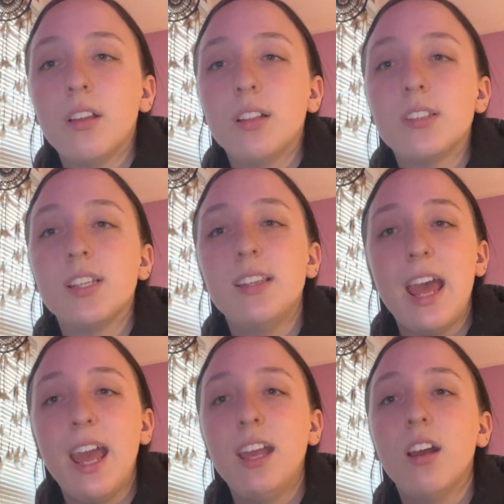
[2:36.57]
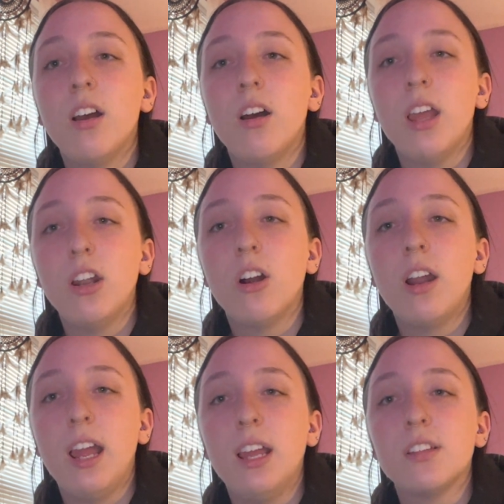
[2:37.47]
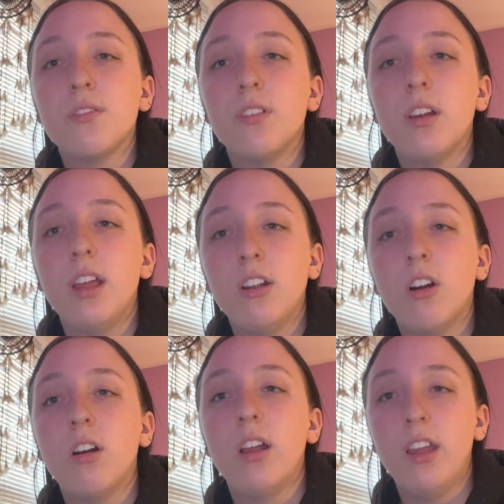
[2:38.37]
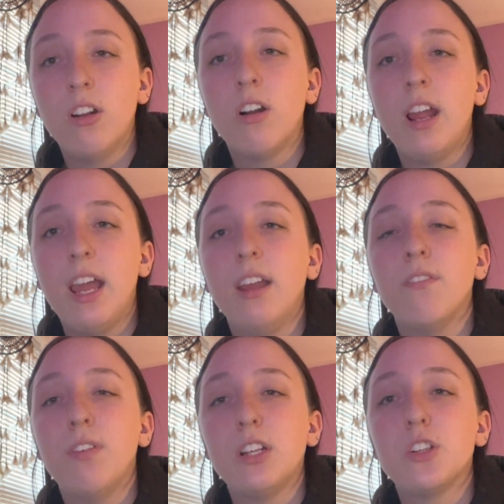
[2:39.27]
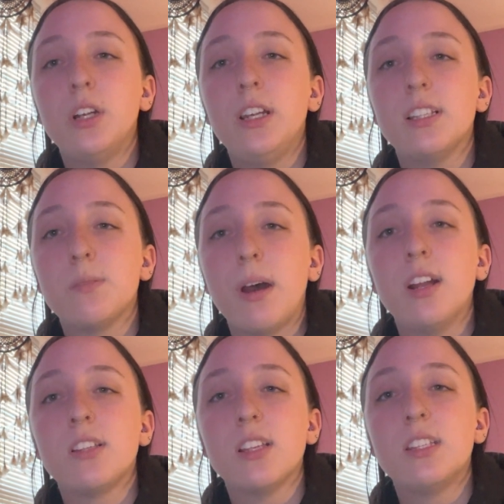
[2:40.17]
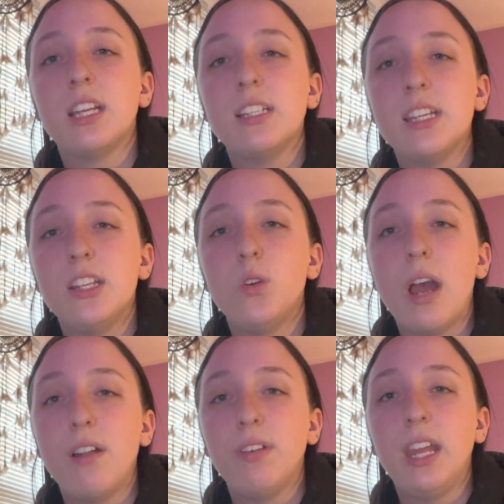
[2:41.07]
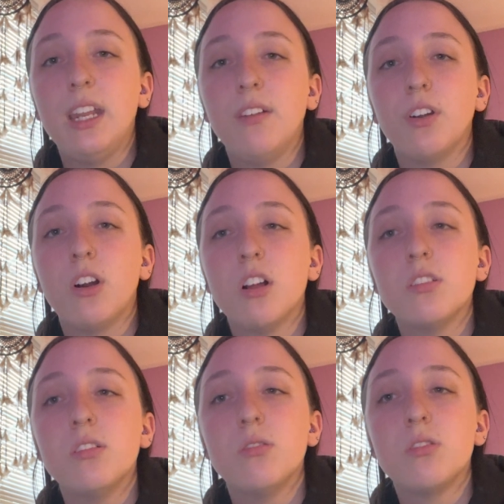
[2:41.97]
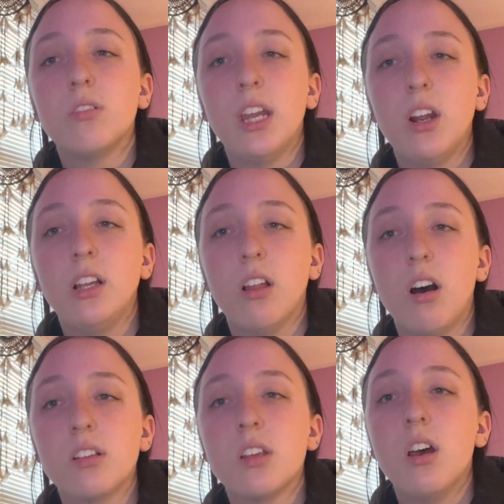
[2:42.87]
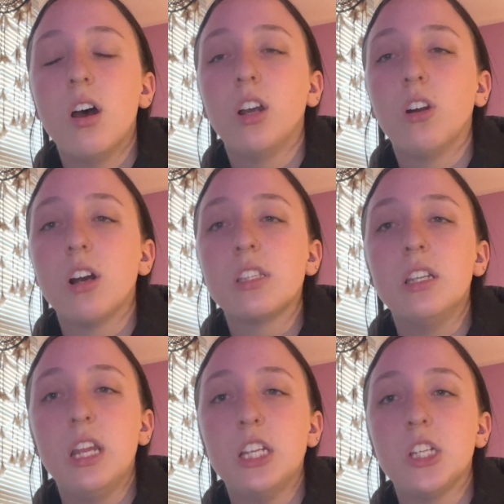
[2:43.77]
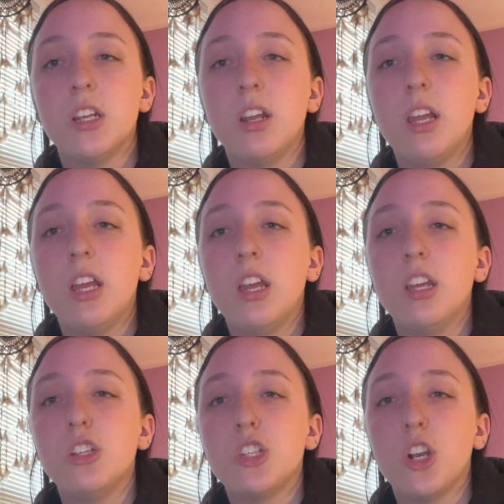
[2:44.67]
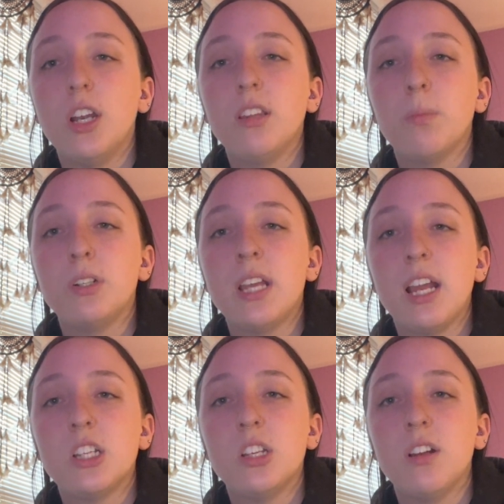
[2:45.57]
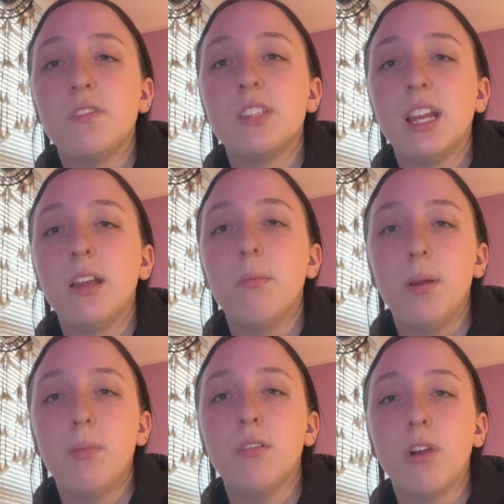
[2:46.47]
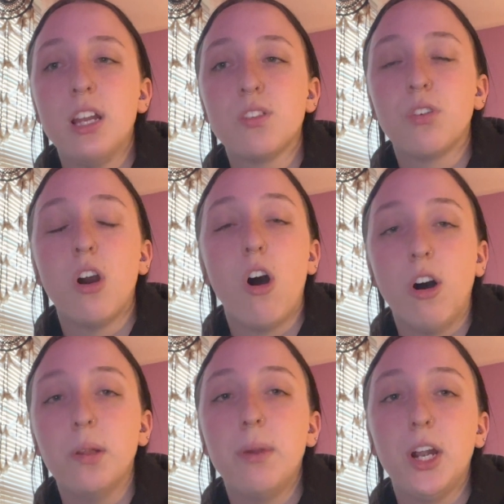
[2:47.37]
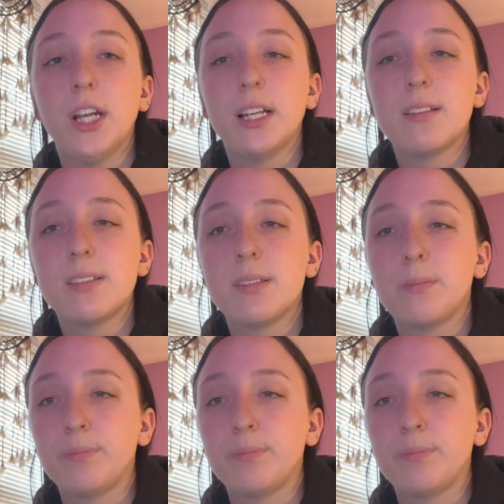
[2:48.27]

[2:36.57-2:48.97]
Today, NRA victory inspires us to continue advocating for constitutional carry laws across the nation, ensuring the protection of Second Amendment rights for all Americans.